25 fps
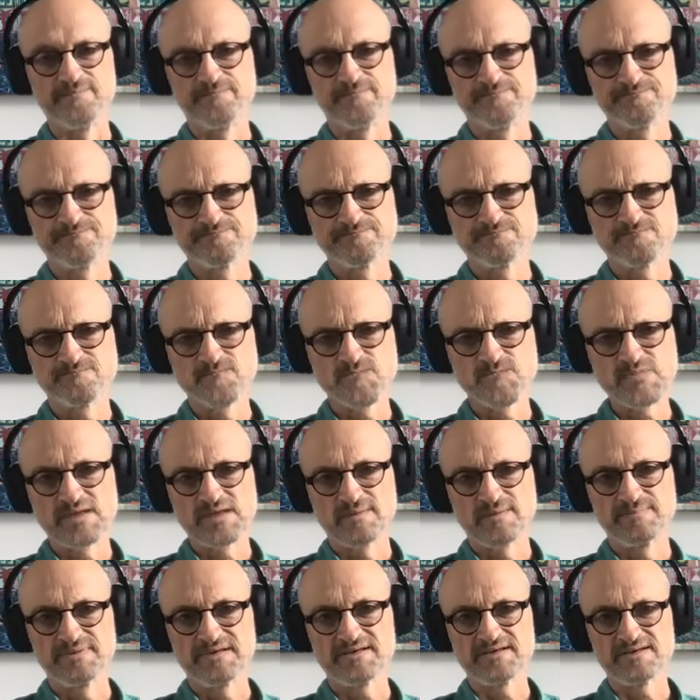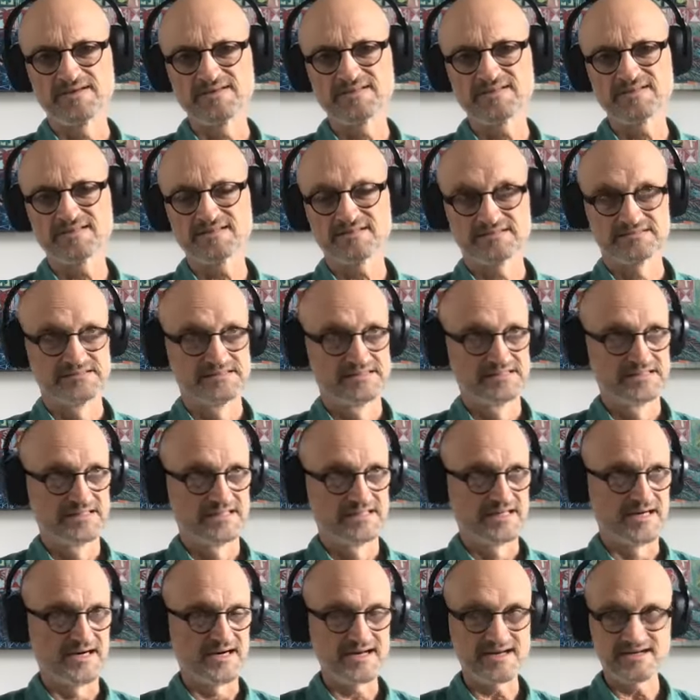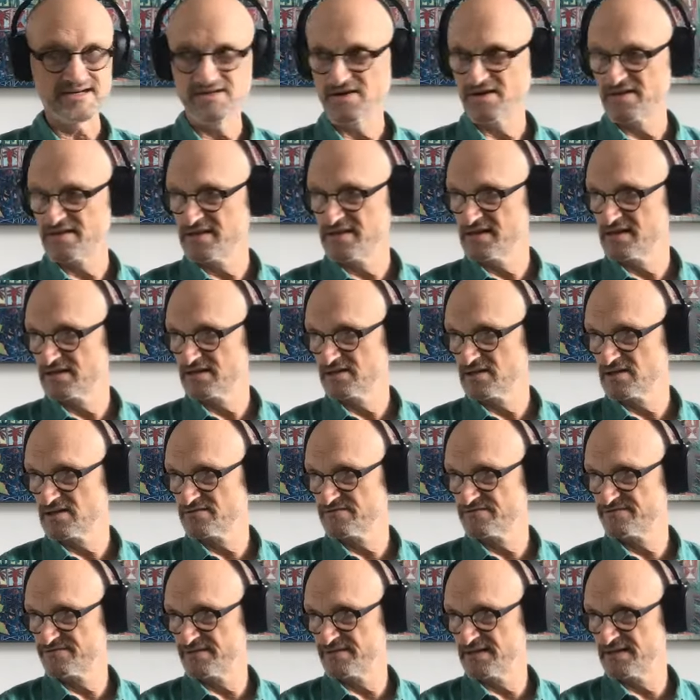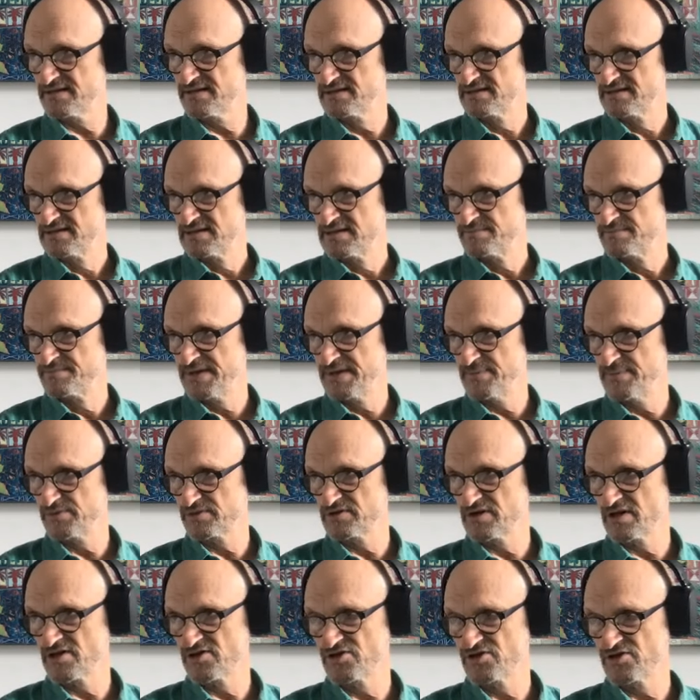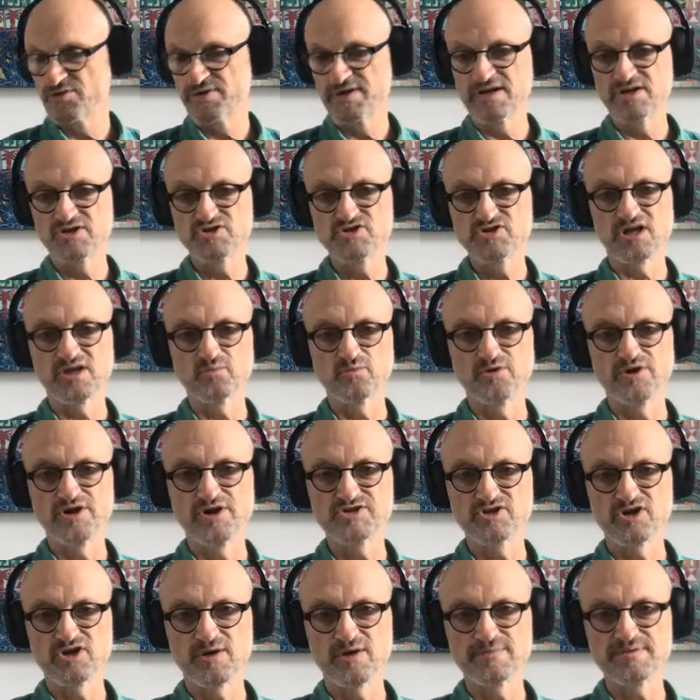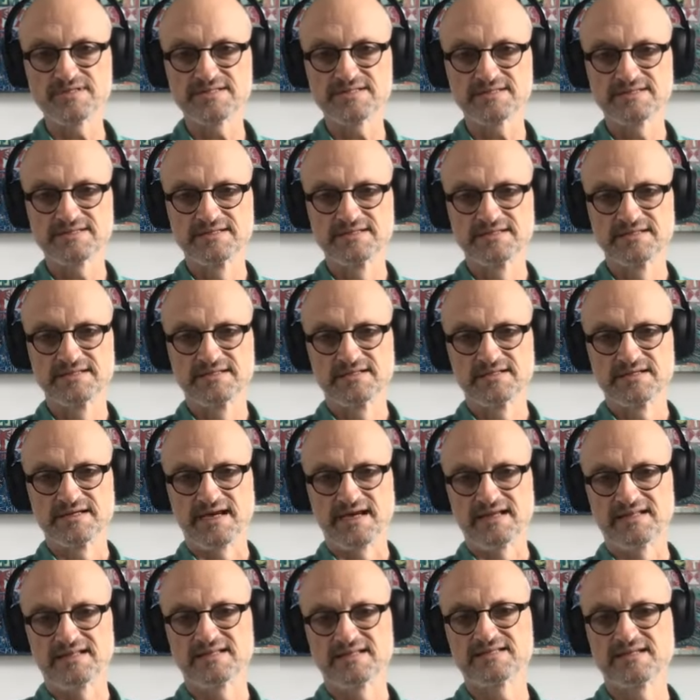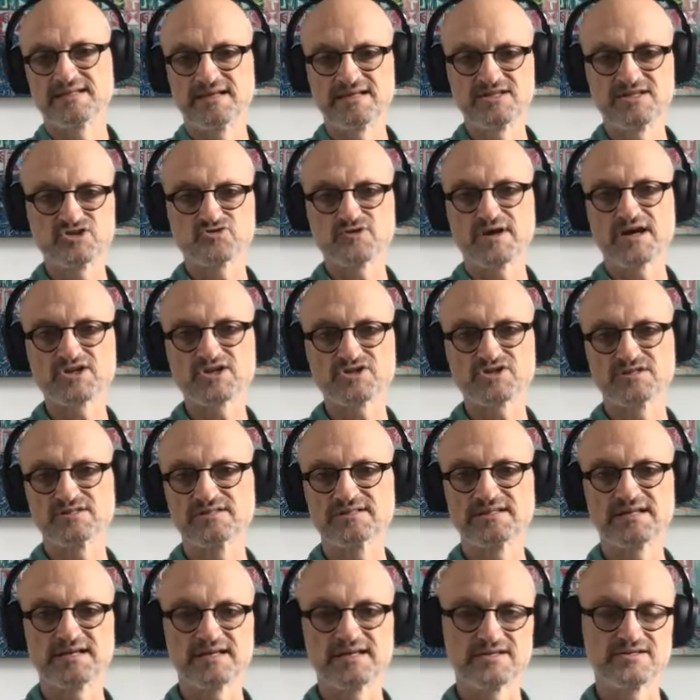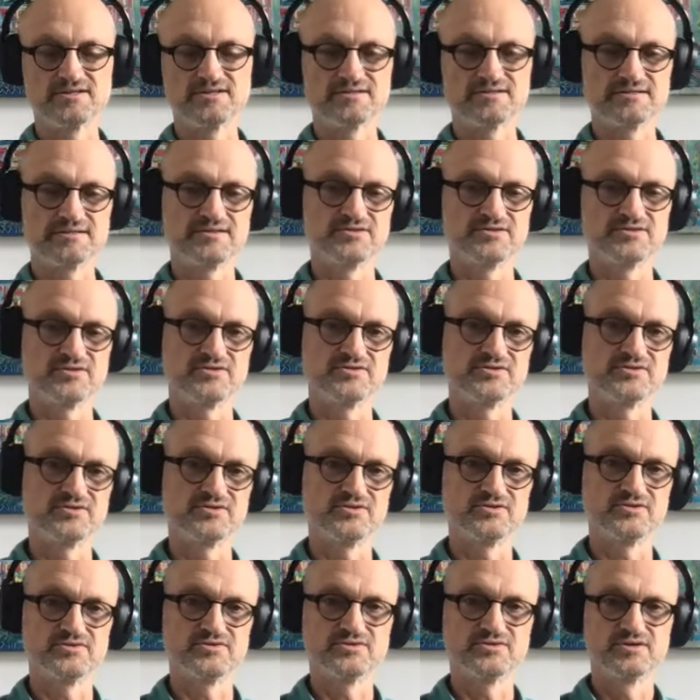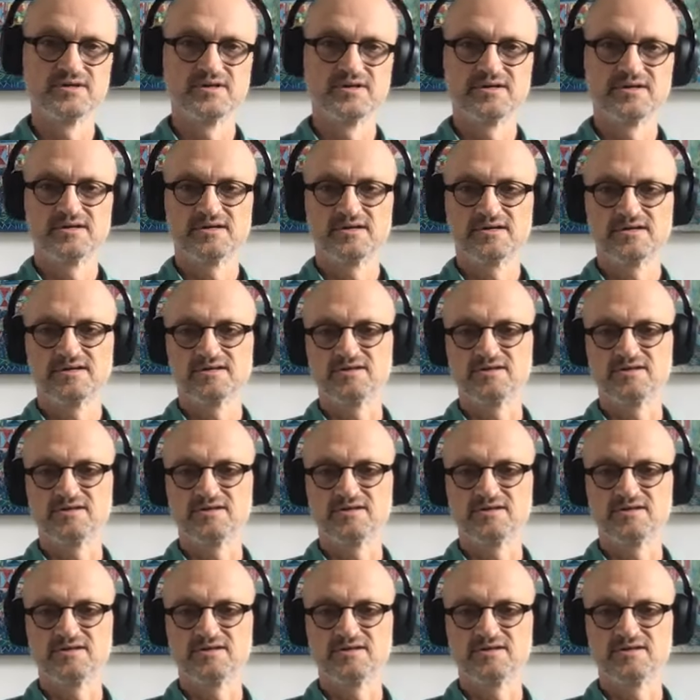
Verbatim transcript: Um, because I don't know, I think a lot of people go to do inner child workshops and there's an instruction that you, you know, you,